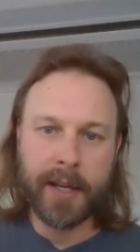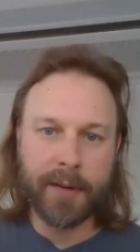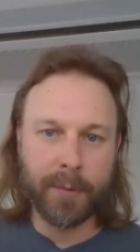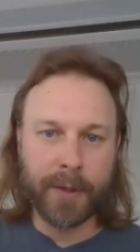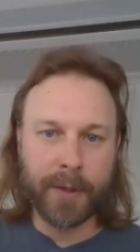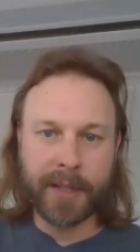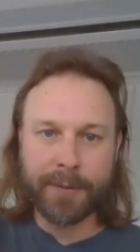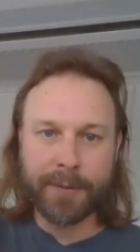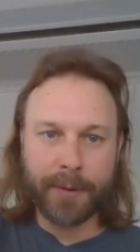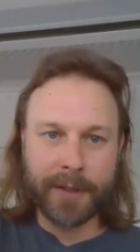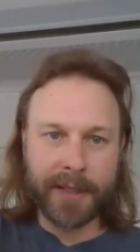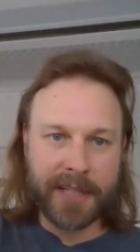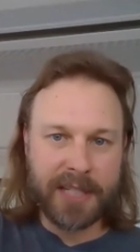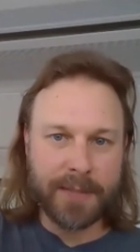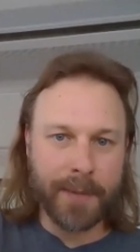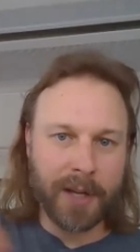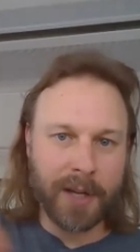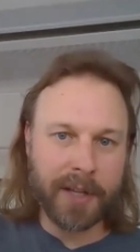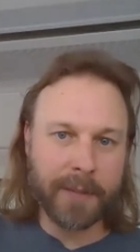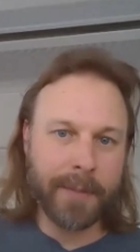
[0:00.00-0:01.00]
Really, really
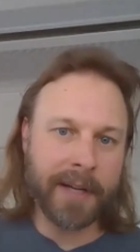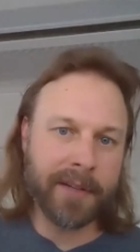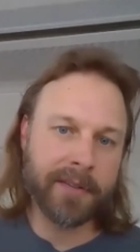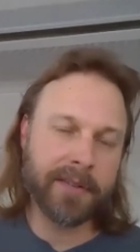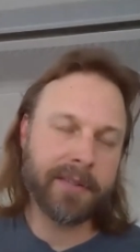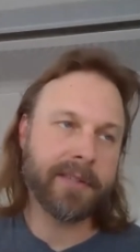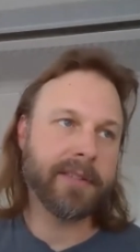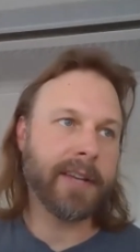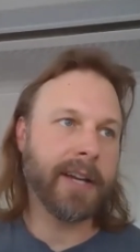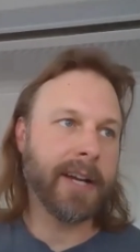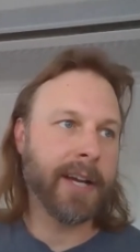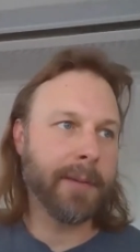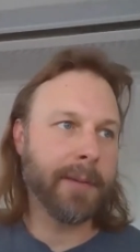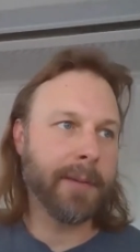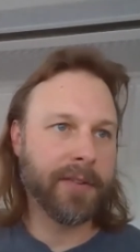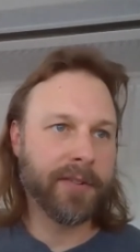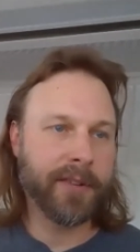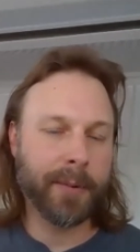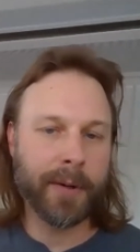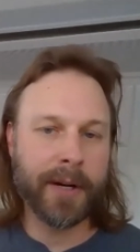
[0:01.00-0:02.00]
small amounts.
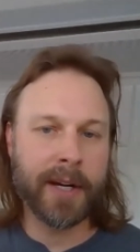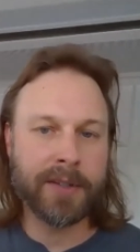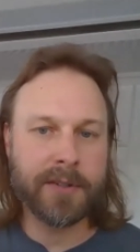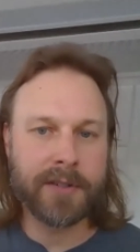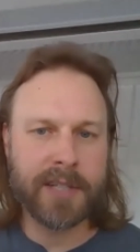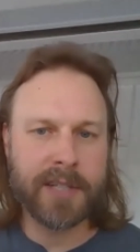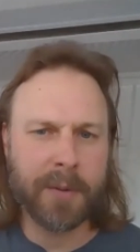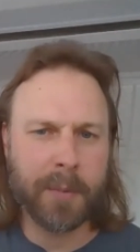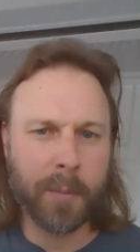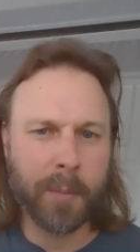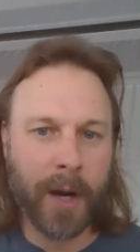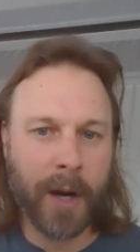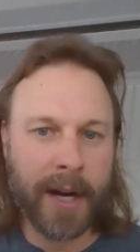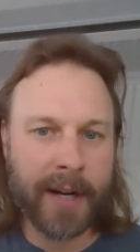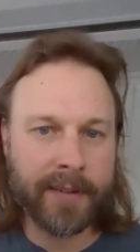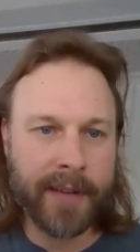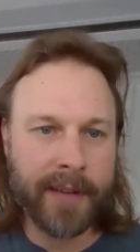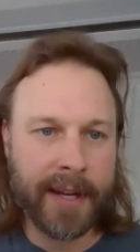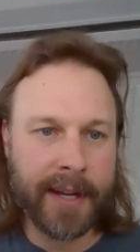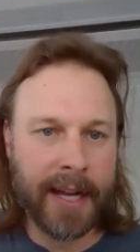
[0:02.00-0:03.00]
And so we're interested in why
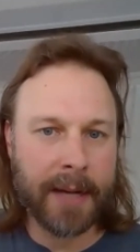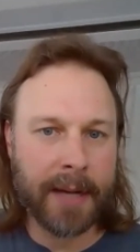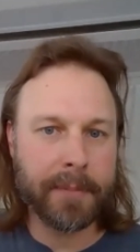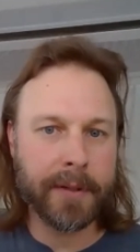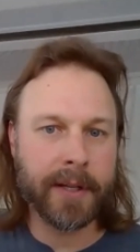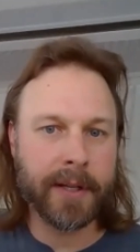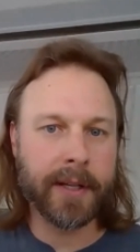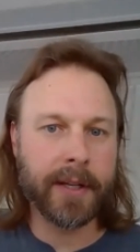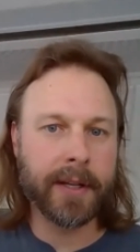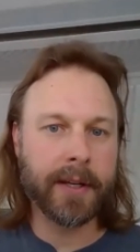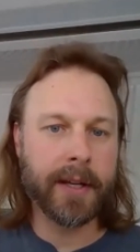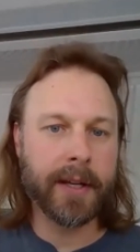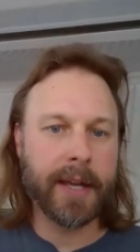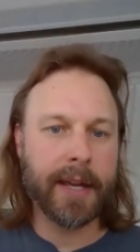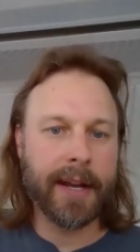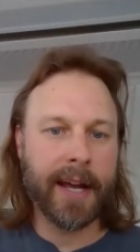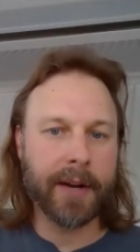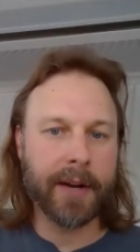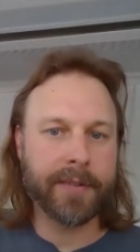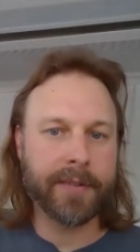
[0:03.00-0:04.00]
does that happen
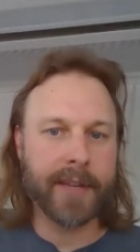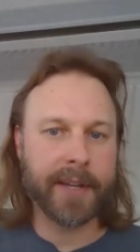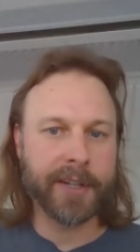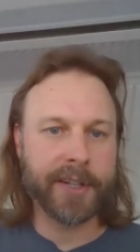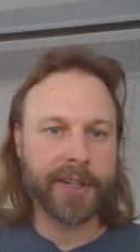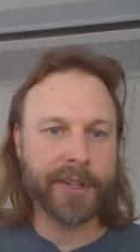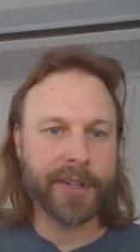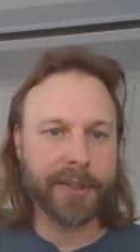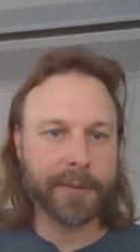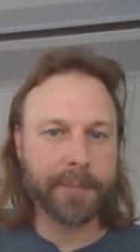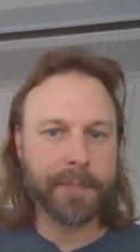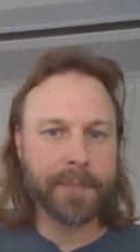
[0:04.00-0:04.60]
and how does that occur?